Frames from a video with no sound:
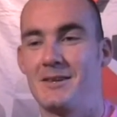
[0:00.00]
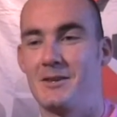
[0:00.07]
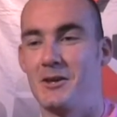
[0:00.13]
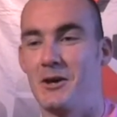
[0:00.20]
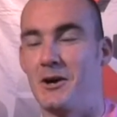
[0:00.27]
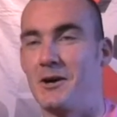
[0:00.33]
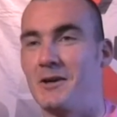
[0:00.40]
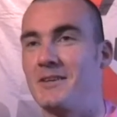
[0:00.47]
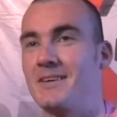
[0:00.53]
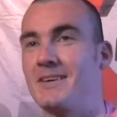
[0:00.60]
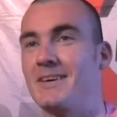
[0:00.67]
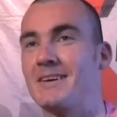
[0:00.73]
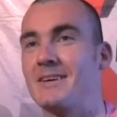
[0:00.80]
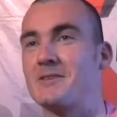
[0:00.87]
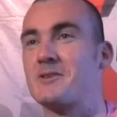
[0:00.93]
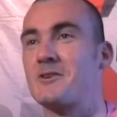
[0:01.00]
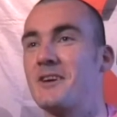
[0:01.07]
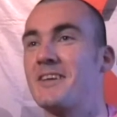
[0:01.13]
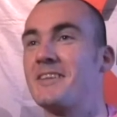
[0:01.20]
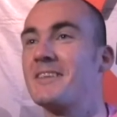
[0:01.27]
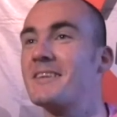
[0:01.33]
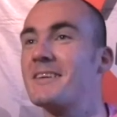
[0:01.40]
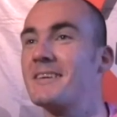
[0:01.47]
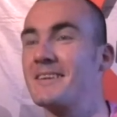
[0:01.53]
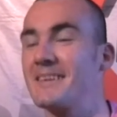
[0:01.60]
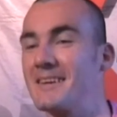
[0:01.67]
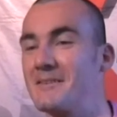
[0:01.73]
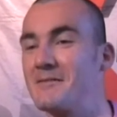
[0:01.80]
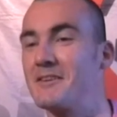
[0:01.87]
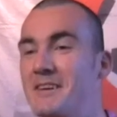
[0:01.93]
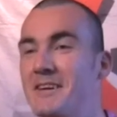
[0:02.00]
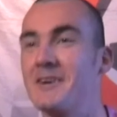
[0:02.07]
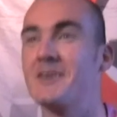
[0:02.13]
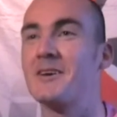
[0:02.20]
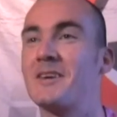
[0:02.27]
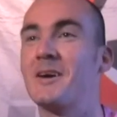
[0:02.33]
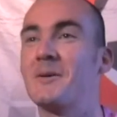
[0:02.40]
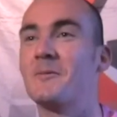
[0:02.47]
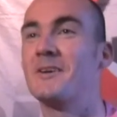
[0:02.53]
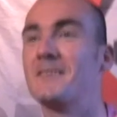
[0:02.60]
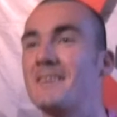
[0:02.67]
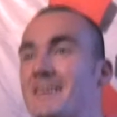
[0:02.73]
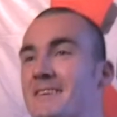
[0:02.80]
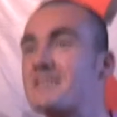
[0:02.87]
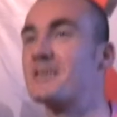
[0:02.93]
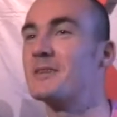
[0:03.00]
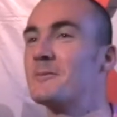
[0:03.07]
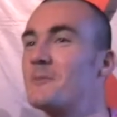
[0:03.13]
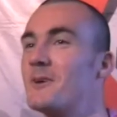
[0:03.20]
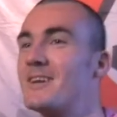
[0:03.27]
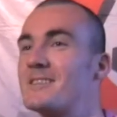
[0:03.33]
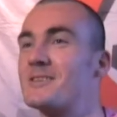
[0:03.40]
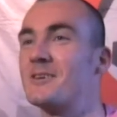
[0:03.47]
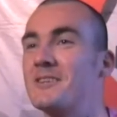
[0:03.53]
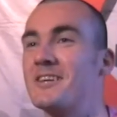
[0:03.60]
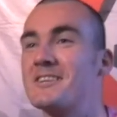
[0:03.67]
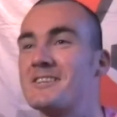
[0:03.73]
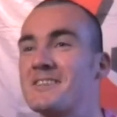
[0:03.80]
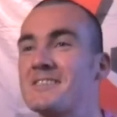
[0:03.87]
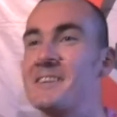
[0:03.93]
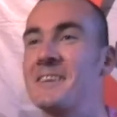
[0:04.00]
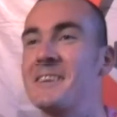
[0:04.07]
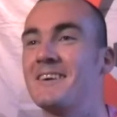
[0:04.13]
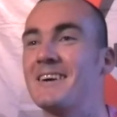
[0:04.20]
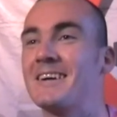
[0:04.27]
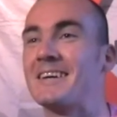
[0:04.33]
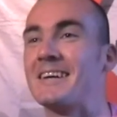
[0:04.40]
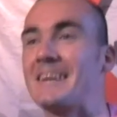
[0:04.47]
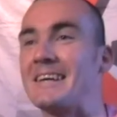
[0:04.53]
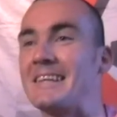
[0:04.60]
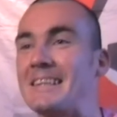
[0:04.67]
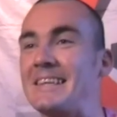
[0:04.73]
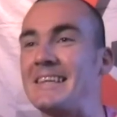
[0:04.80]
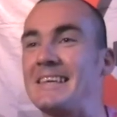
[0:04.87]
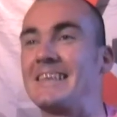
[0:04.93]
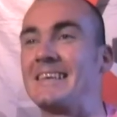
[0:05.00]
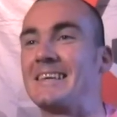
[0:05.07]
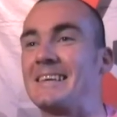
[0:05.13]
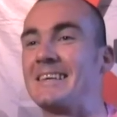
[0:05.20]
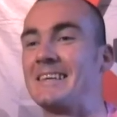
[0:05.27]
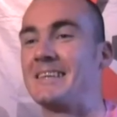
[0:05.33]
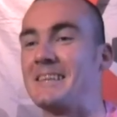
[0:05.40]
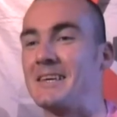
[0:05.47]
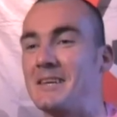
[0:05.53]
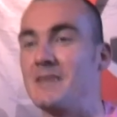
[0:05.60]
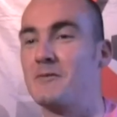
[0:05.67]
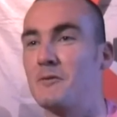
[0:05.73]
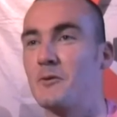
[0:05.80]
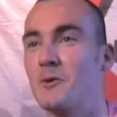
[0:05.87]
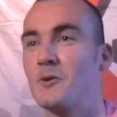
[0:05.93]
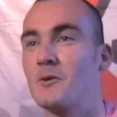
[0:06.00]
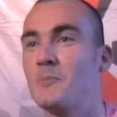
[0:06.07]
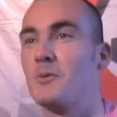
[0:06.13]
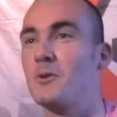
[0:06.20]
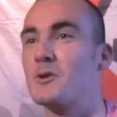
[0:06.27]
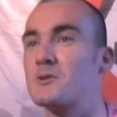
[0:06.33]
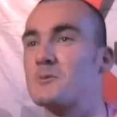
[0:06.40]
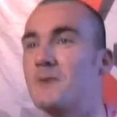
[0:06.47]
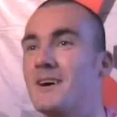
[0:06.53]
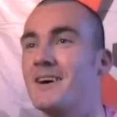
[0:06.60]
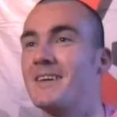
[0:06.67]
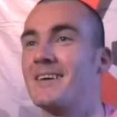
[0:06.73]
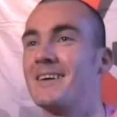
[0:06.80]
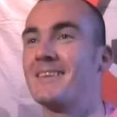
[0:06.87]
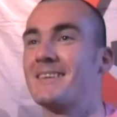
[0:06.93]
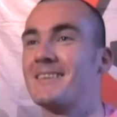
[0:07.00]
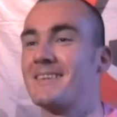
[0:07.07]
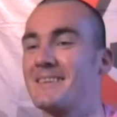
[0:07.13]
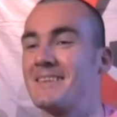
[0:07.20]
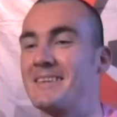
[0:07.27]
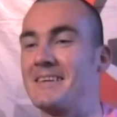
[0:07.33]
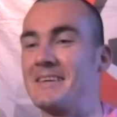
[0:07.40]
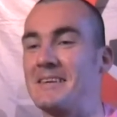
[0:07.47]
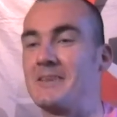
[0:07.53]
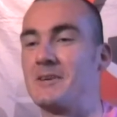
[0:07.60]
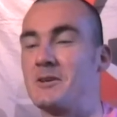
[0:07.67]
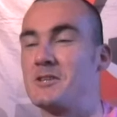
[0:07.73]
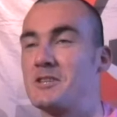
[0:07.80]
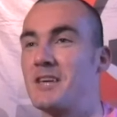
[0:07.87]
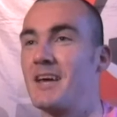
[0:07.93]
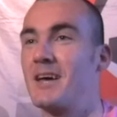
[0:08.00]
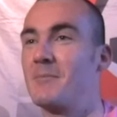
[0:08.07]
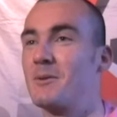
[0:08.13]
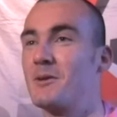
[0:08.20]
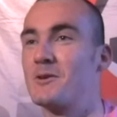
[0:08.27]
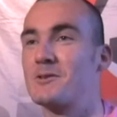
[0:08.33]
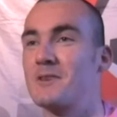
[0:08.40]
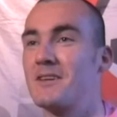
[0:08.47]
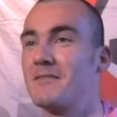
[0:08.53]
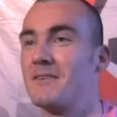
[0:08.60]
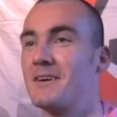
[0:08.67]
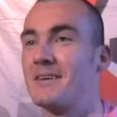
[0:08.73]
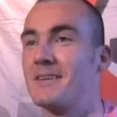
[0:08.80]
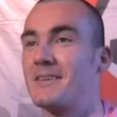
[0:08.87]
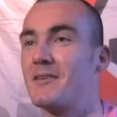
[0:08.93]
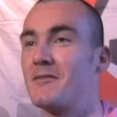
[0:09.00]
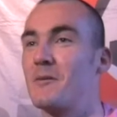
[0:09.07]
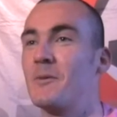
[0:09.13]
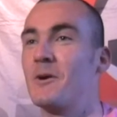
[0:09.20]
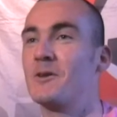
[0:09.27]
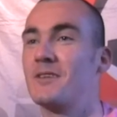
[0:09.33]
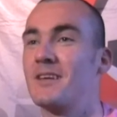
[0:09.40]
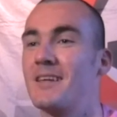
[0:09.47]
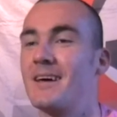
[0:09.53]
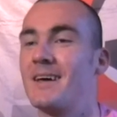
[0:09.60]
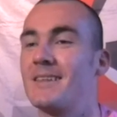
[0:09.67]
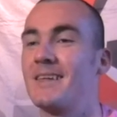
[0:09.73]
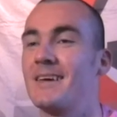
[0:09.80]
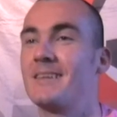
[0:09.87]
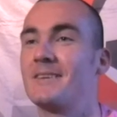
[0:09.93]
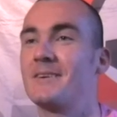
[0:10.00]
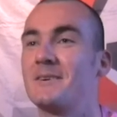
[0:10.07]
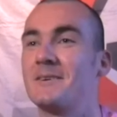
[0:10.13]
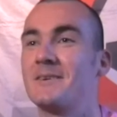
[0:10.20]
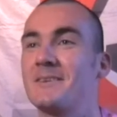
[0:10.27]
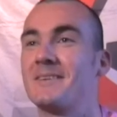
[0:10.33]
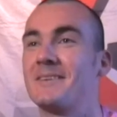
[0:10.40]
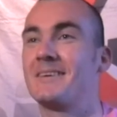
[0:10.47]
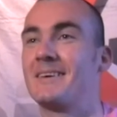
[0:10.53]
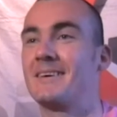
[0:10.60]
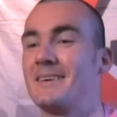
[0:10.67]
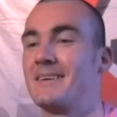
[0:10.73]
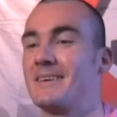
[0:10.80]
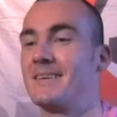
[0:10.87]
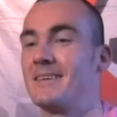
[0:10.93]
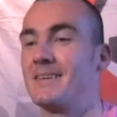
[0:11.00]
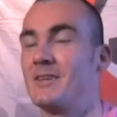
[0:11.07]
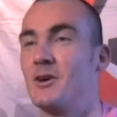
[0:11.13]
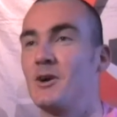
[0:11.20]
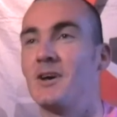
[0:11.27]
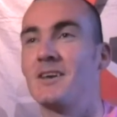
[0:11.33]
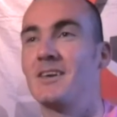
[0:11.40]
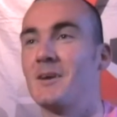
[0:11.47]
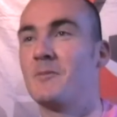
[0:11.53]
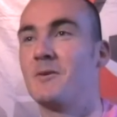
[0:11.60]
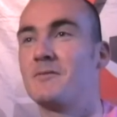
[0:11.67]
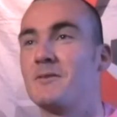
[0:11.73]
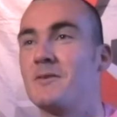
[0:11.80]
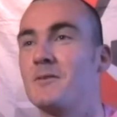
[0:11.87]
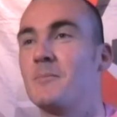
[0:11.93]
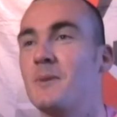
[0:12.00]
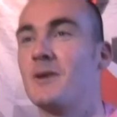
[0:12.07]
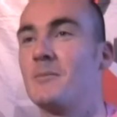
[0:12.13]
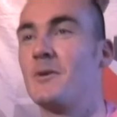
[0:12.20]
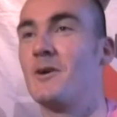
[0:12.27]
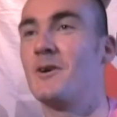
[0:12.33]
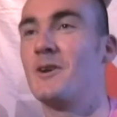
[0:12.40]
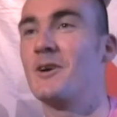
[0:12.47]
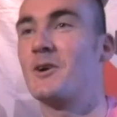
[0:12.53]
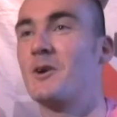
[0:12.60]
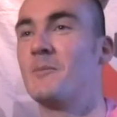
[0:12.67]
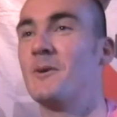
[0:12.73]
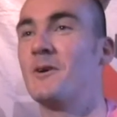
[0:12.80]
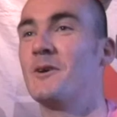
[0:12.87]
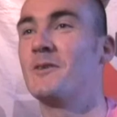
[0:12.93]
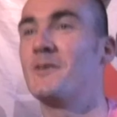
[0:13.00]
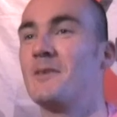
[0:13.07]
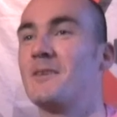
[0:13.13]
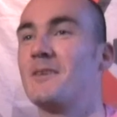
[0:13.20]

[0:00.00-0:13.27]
No, I think it's great. Every year I can't wait to sit and watch auditions and everything. E4 plus one, Sky plus it if I'm out at night, or no, I can't wait for Big Brother to come round.